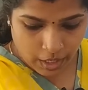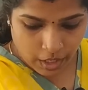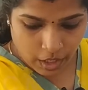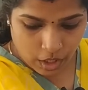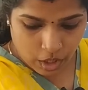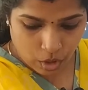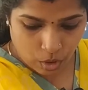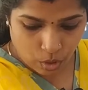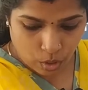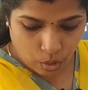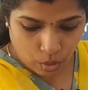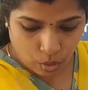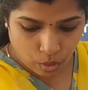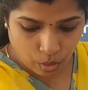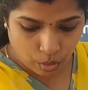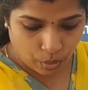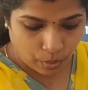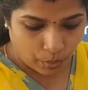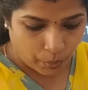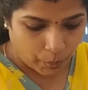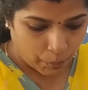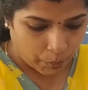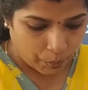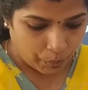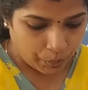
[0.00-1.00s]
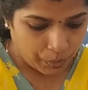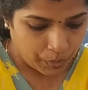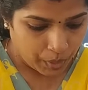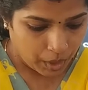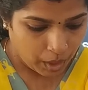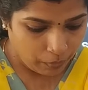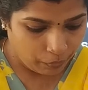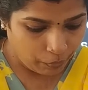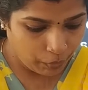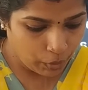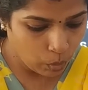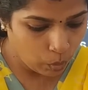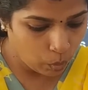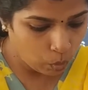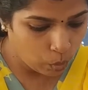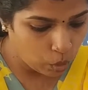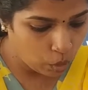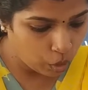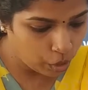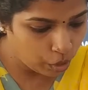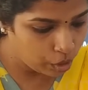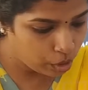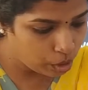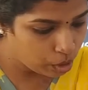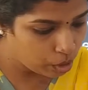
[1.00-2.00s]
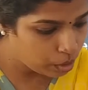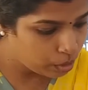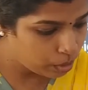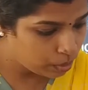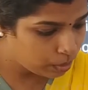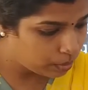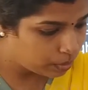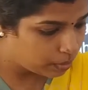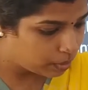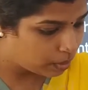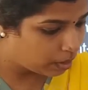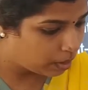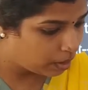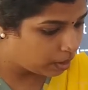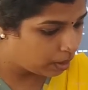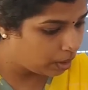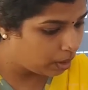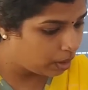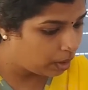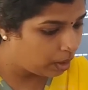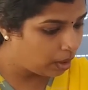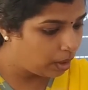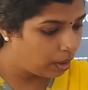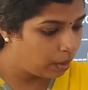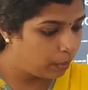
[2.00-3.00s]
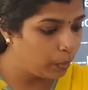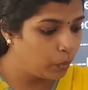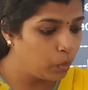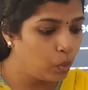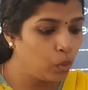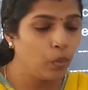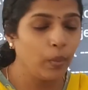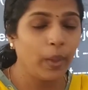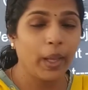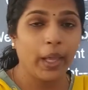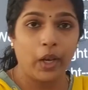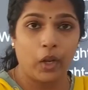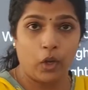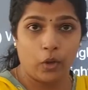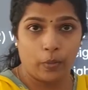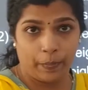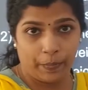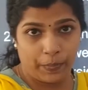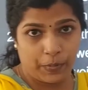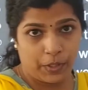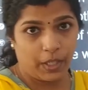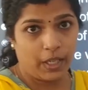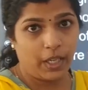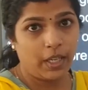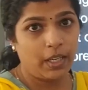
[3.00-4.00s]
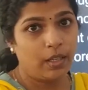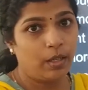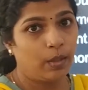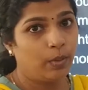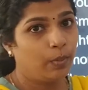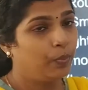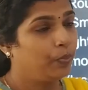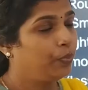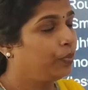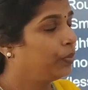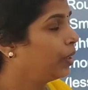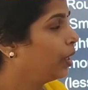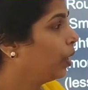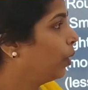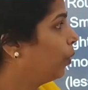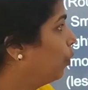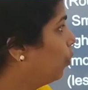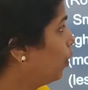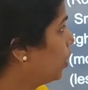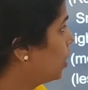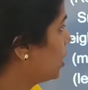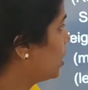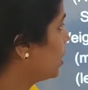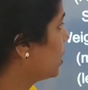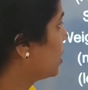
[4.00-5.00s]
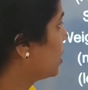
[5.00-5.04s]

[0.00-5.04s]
So, if you want to move an object which is